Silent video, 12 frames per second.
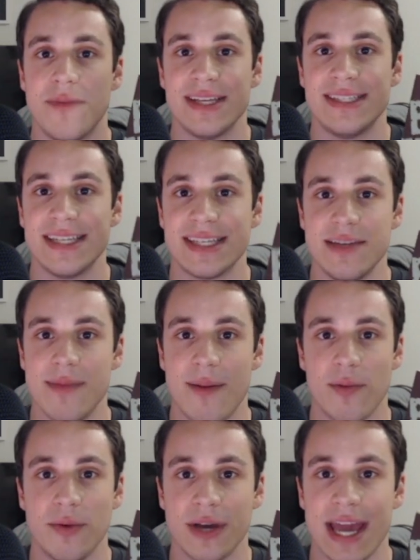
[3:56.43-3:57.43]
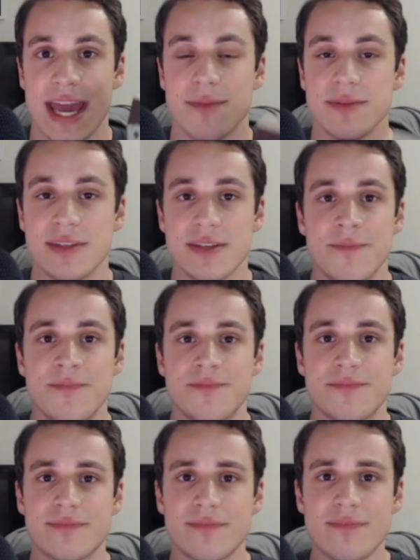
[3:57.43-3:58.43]
My 60 Memorable Games.
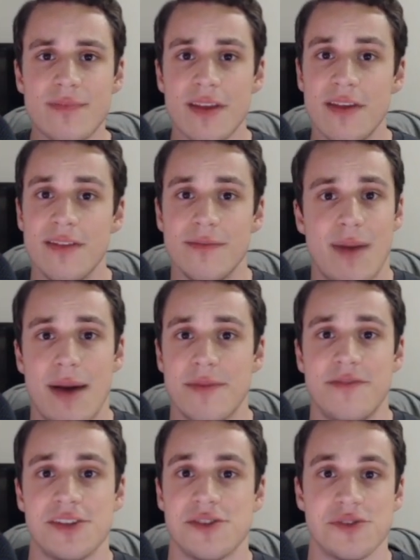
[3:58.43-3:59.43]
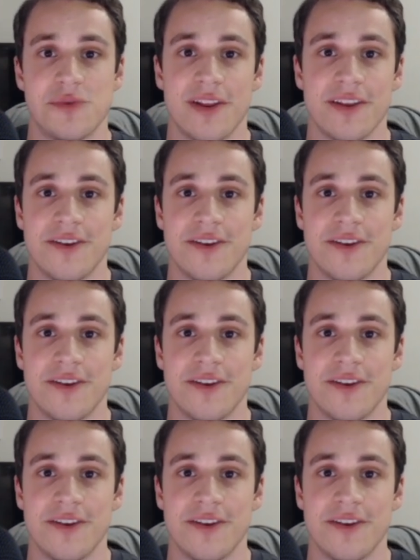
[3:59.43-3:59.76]
Bobby Fischer is one of the